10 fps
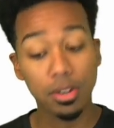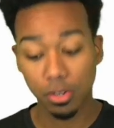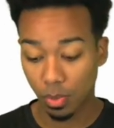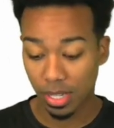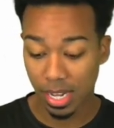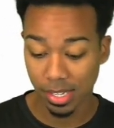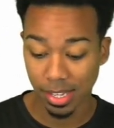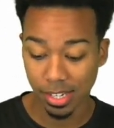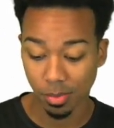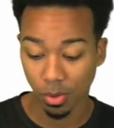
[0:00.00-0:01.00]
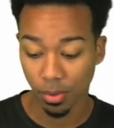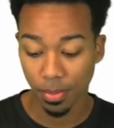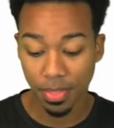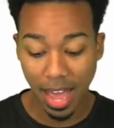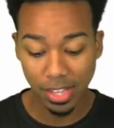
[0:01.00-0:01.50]
is the one that has a decimal,
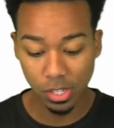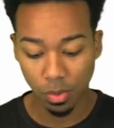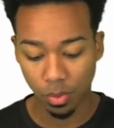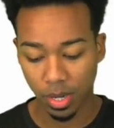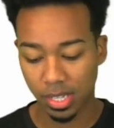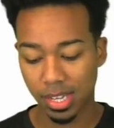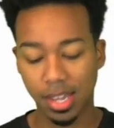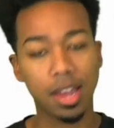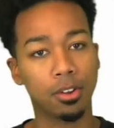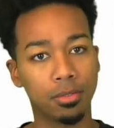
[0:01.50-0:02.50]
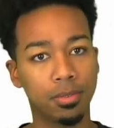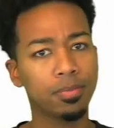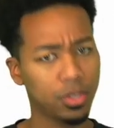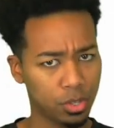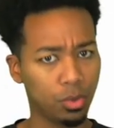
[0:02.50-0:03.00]
that's the one we're going to take care of.
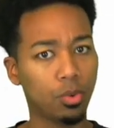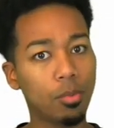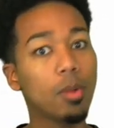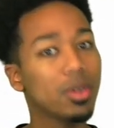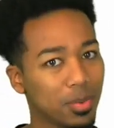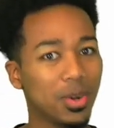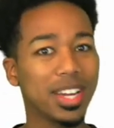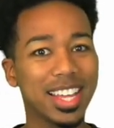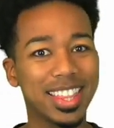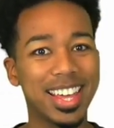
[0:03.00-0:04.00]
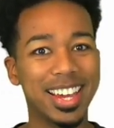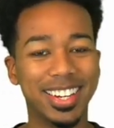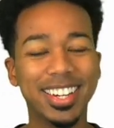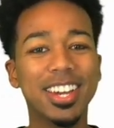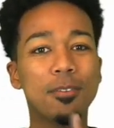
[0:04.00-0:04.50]
So in one moment, we'll get there,
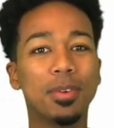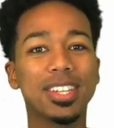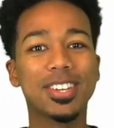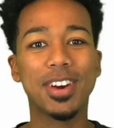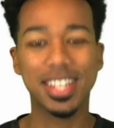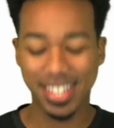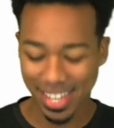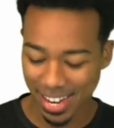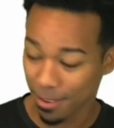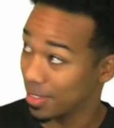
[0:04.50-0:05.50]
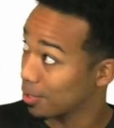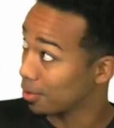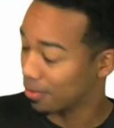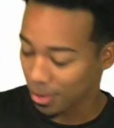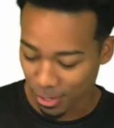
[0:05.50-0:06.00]
but let's go ahead and take care of this one
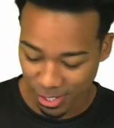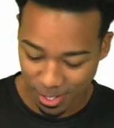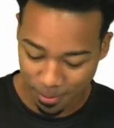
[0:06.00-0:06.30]
first.